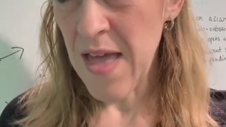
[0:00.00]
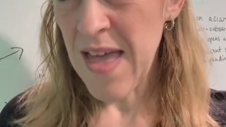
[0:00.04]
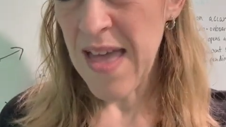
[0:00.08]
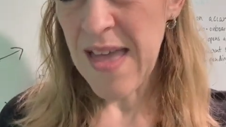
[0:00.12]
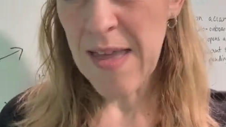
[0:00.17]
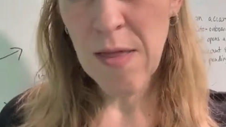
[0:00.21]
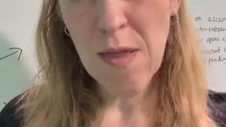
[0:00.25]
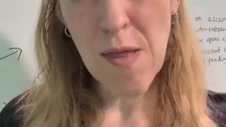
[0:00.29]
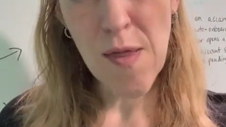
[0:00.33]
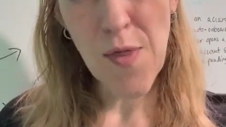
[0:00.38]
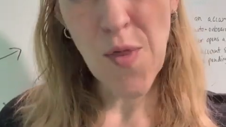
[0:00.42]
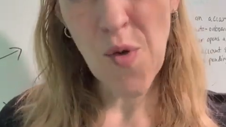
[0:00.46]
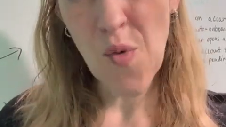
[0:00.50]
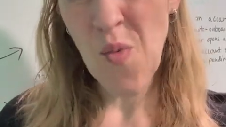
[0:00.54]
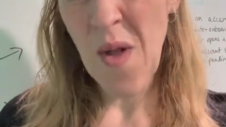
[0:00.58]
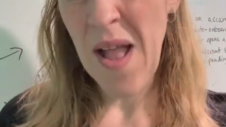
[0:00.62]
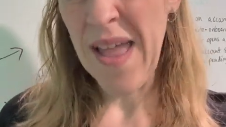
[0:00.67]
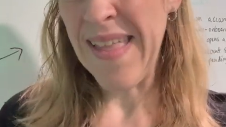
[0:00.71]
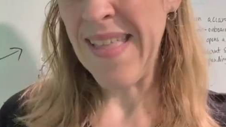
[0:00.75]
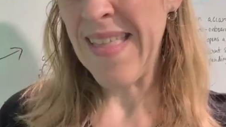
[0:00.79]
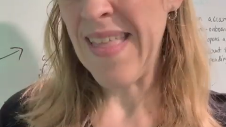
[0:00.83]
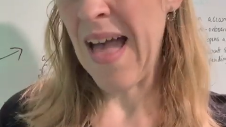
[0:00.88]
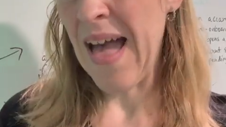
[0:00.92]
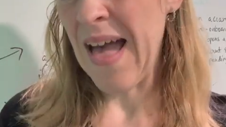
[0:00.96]
Is this the
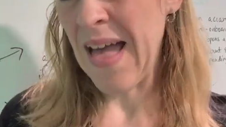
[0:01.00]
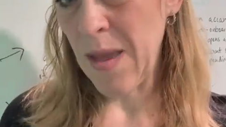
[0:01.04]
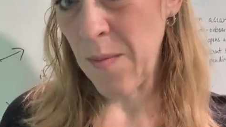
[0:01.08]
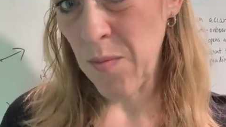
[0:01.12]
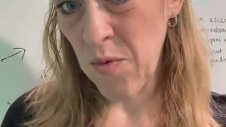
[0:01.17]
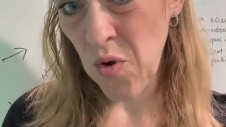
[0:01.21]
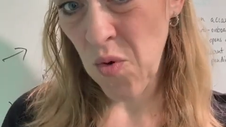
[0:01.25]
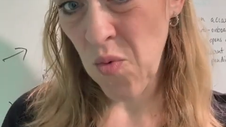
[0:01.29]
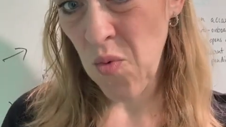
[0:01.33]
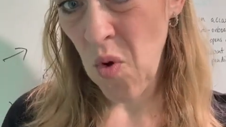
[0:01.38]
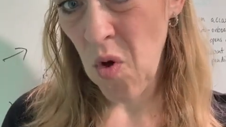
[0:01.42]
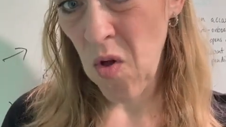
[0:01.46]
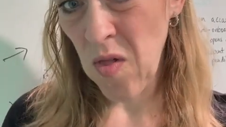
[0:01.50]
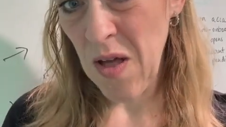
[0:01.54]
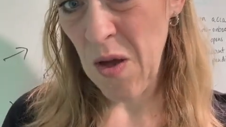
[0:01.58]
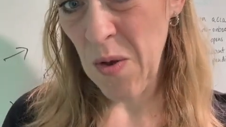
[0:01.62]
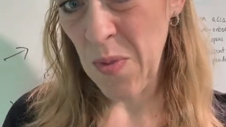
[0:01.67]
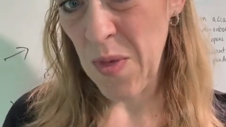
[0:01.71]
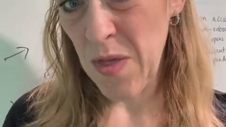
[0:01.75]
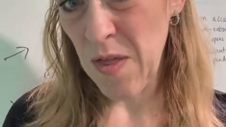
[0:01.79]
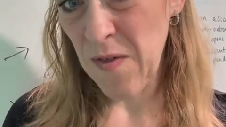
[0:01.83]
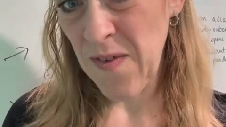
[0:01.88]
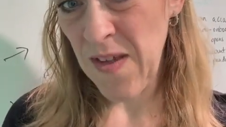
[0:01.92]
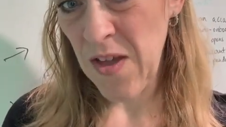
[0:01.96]
right time to roll out
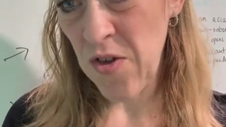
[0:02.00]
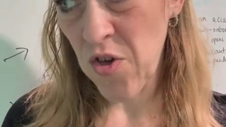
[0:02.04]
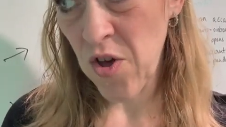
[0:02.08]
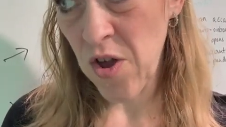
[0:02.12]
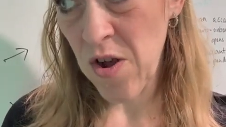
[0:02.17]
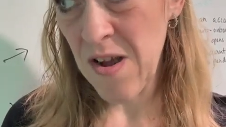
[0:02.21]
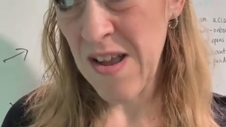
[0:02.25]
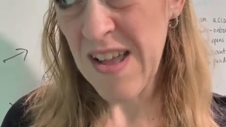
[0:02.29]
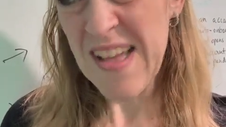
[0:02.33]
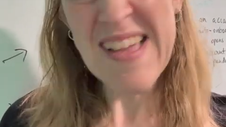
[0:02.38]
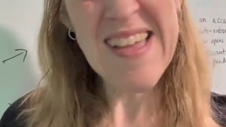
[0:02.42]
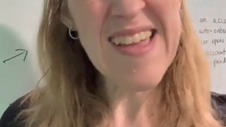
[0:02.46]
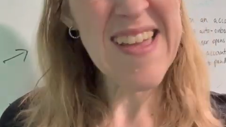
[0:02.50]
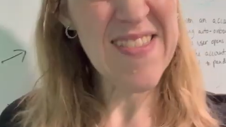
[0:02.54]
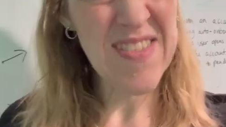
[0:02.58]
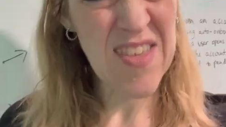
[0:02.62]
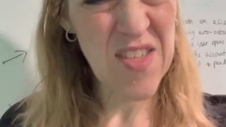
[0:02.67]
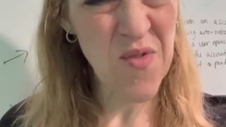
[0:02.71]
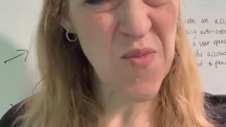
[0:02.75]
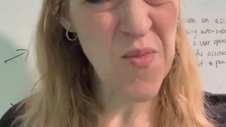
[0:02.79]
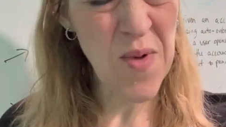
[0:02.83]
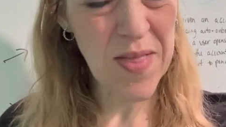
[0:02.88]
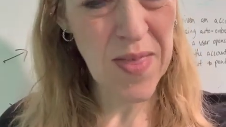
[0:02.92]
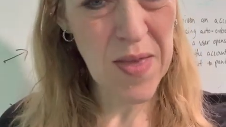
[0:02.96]
this feature? Is
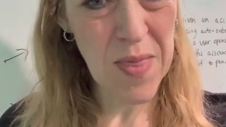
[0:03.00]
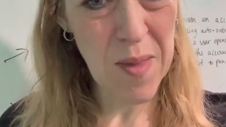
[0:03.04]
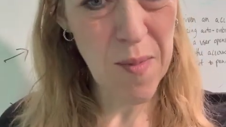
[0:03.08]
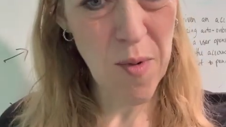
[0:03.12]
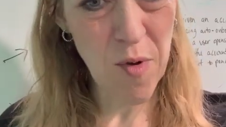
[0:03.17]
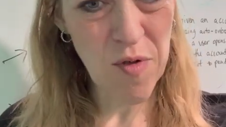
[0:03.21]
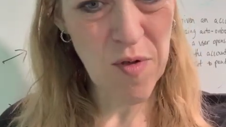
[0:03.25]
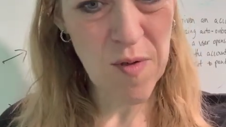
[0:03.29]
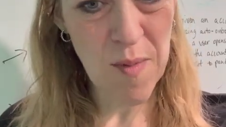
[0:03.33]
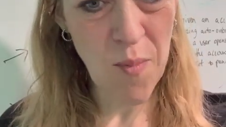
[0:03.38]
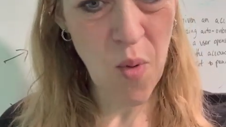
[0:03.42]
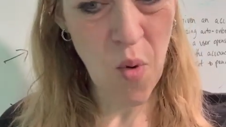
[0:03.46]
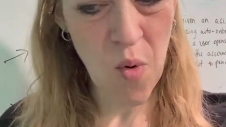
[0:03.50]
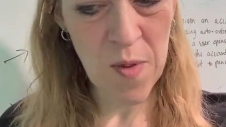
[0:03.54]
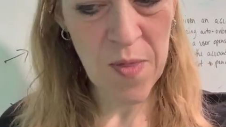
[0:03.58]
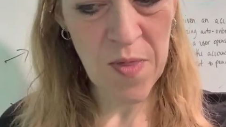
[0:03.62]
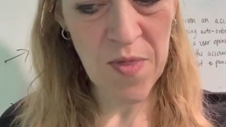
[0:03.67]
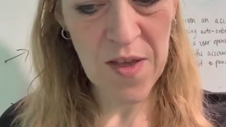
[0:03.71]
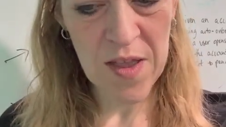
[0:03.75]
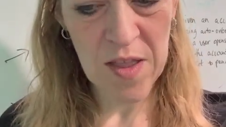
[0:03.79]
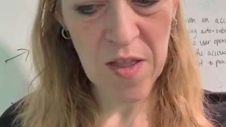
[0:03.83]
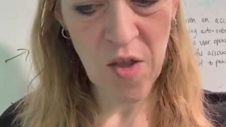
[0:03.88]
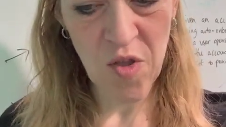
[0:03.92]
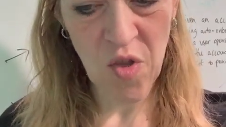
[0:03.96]
this really the most important
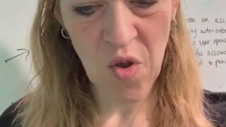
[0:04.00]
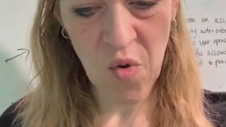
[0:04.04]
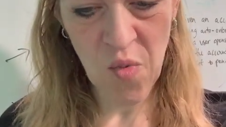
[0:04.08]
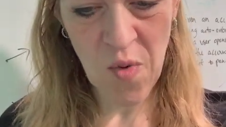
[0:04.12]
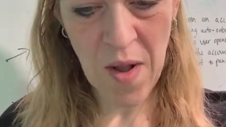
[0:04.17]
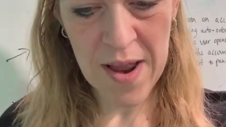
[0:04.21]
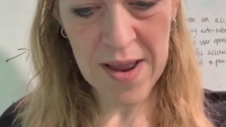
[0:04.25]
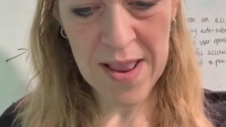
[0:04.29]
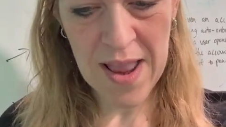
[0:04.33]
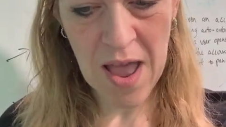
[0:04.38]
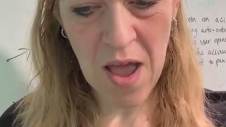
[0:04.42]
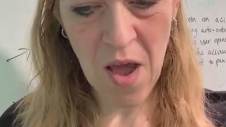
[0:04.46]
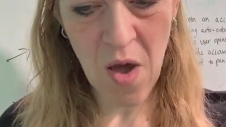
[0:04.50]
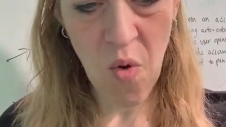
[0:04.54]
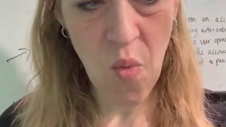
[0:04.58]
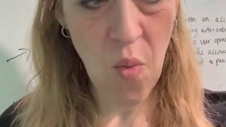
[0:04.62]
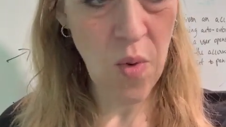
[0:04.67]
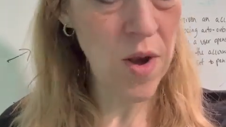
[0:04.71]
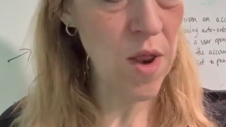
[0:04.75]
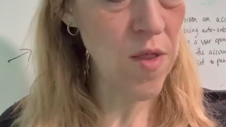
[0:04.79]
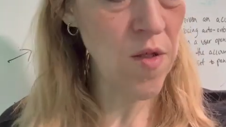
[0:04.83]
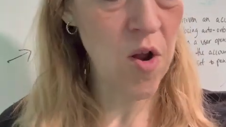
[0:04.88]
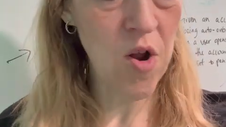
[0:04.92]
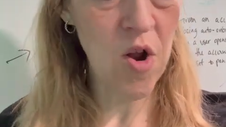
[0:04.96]
thing to do right now?
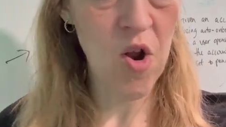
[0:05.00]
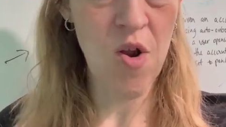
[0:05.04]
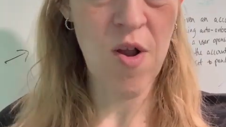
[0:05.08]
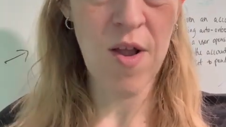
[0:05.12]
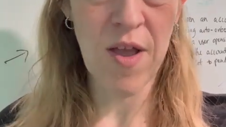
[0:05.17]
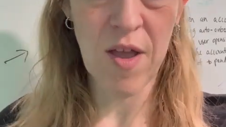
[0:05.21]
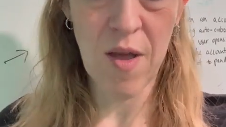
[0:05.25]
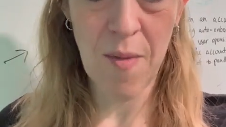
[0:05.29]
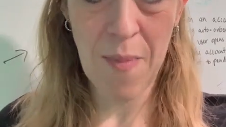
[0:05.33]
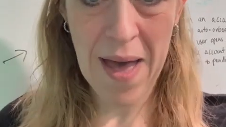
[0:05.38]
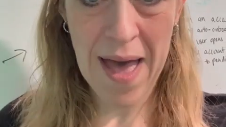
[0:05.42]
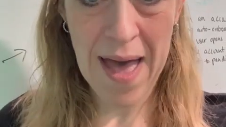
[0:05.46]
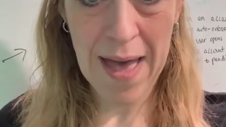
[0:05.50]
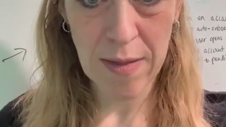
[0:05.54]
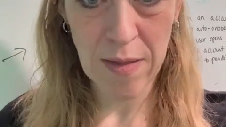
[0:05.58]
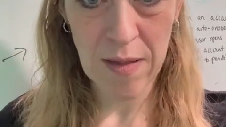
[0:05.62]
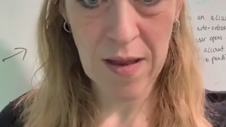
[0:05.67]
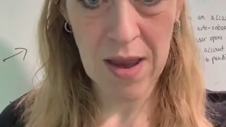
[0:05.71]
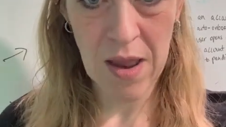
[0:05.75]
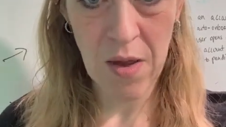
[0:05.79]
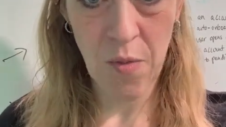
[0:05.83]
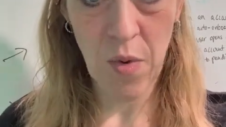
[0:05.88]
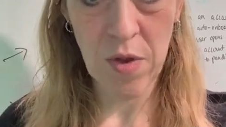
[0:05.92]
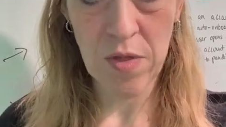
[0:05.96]
What is our current
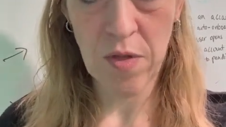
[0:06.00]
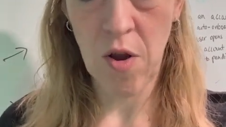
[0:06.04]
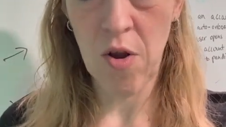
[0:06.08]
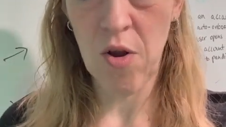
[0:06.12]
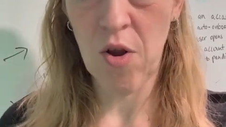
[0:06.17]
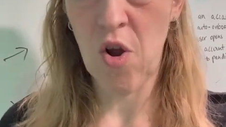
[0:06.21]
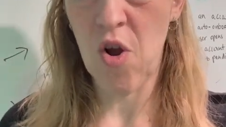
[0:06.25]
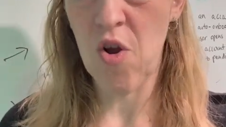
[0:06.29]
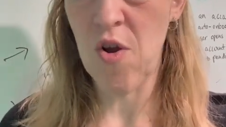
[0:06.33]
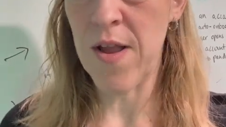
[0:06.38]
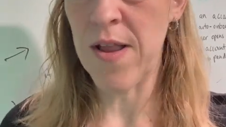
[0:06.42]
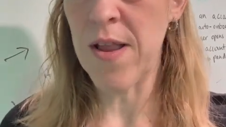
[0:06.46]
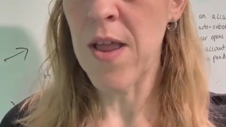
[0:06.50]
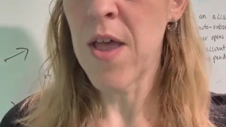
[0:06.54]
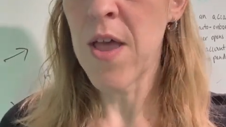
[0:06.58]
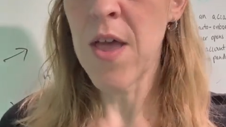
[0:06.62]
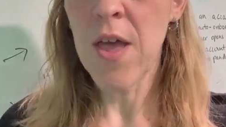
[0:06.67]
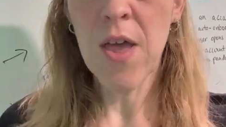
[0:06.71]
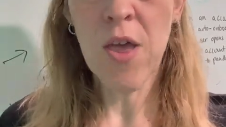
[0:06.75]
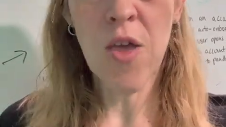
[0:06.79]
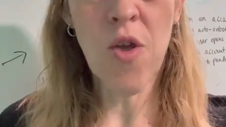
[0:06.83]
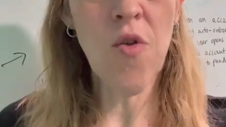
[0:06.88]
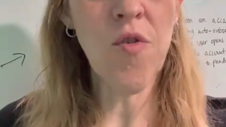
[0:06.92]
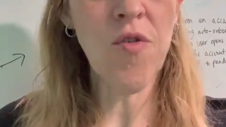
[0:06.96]
capacity? What's our current
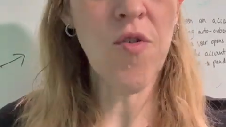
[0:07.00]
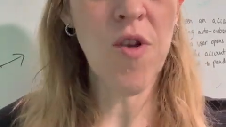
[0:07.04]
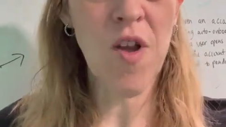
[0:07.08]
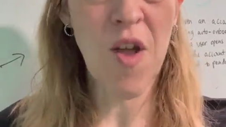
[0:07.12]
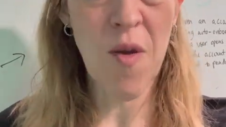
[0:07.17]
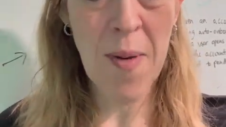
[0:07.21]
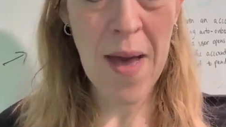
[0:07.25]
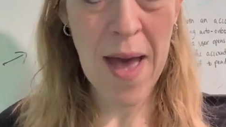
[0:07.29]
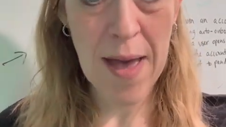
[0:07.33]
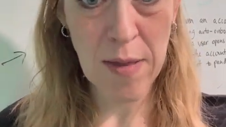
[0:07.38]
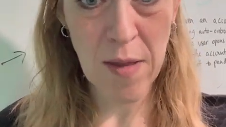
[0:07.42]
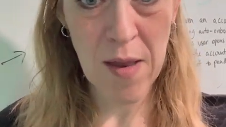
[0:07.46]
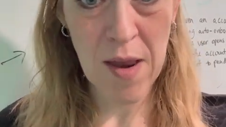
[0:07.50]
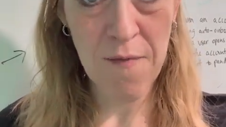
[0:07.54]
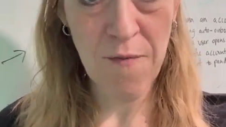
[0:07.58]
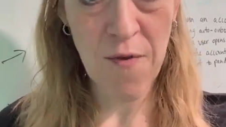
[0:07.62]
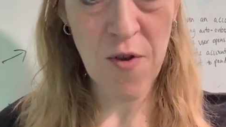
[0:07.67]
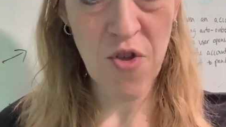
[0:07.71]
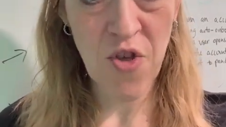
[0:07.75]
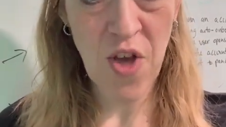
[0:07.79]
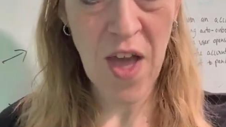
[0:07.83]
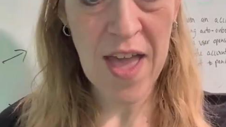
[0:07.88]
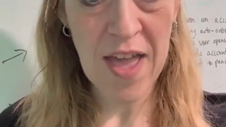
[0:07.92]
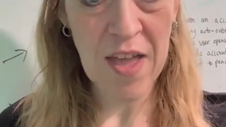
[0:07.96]
user capacity for
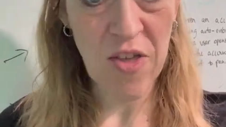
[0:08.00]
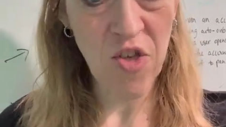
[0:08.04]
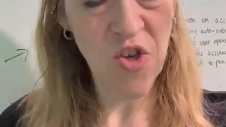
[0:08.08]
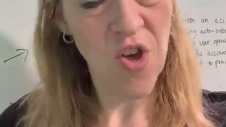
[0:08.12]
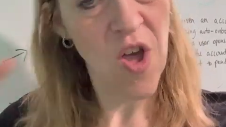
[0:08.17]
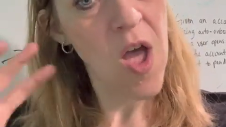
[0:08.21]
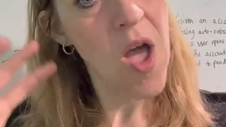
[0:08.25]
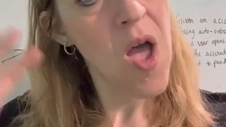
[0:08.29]
change?